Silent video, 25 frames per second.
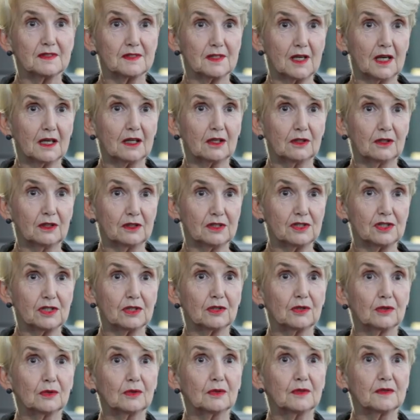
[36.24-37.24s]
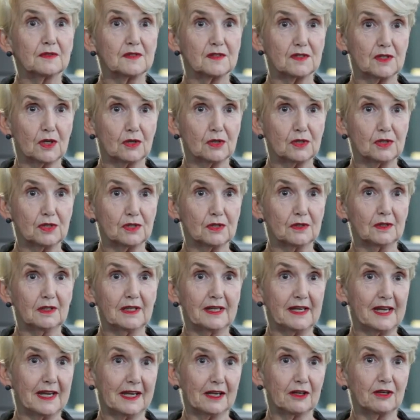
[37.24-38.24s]
psychological,
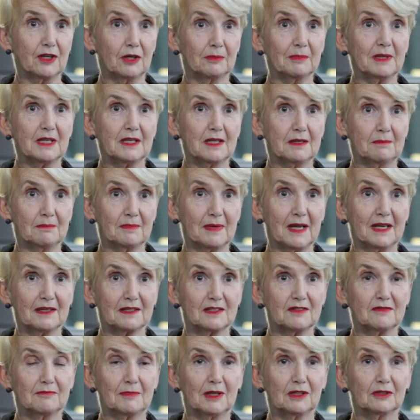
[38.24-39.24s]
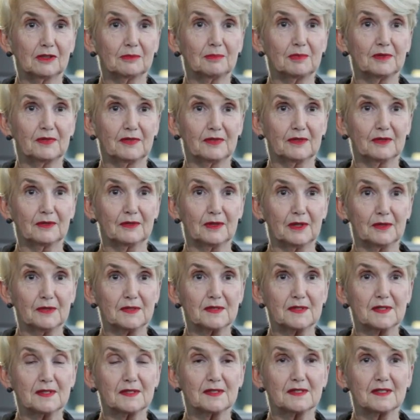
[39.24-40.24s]
social, and economic impact of multiple
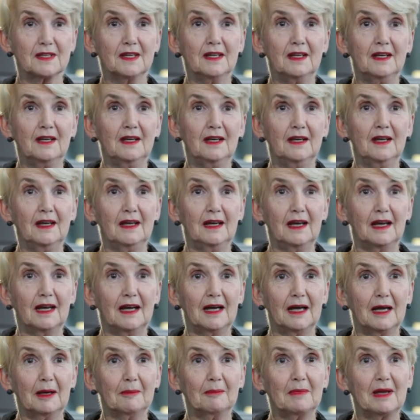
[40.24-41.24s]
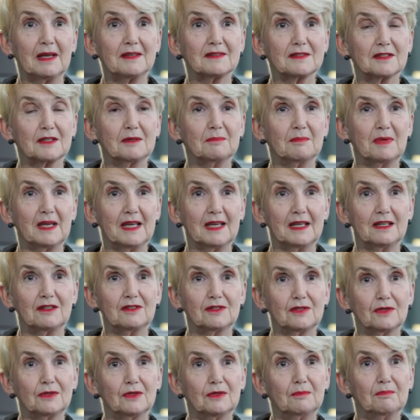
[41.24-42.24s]
sclerosis as
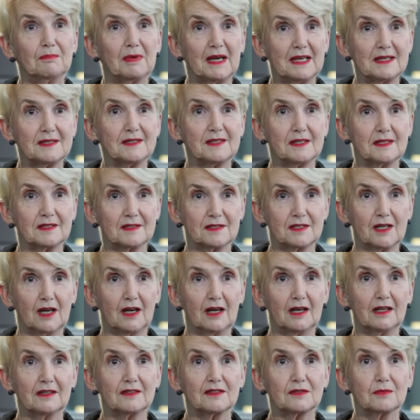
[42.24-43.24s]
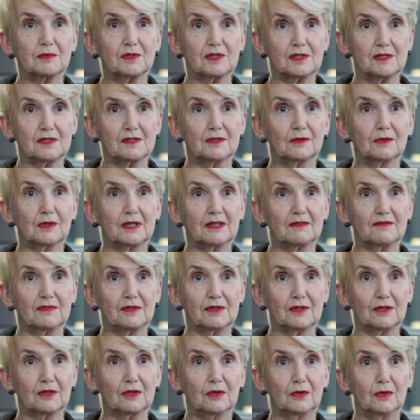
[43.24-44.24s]
compared to basic science, which is looking
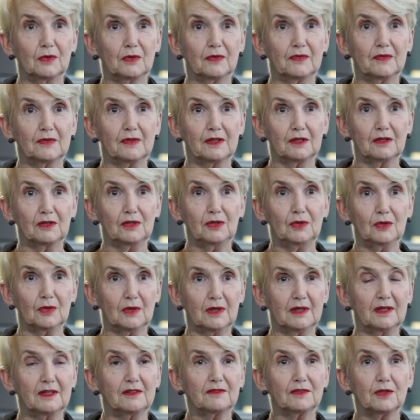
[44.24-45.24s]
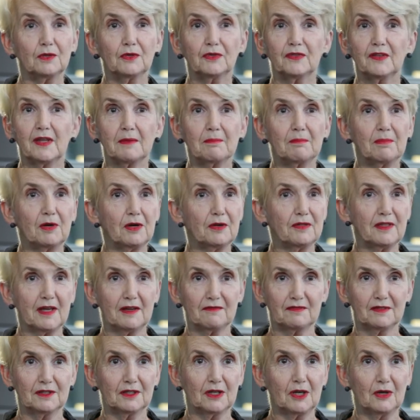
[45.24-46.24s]
for the cause and the cure. And of course, they both
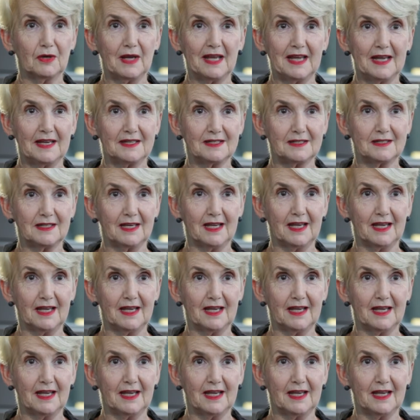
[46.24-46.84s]
have to go hand in